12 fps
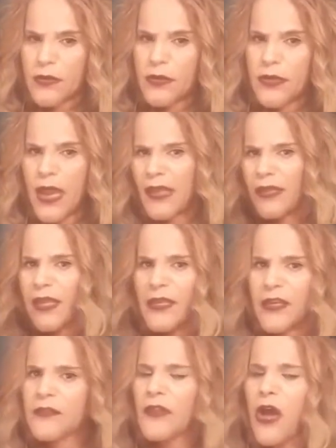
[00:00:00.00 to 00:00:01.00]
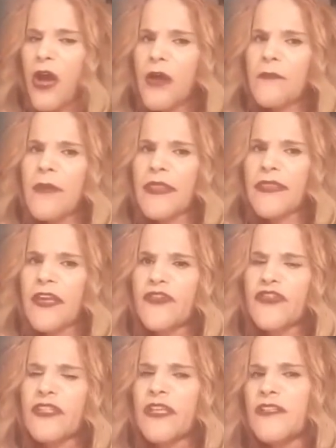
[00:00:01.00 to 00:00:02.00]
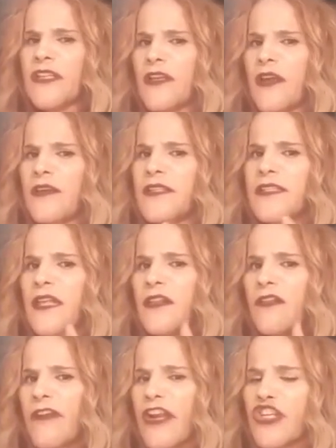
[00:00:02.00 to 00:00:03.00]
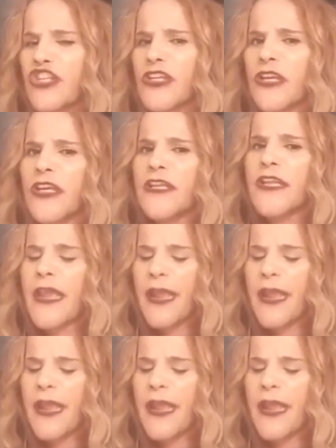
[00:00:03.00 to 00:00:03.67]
not getting along, but there's things, acceleration,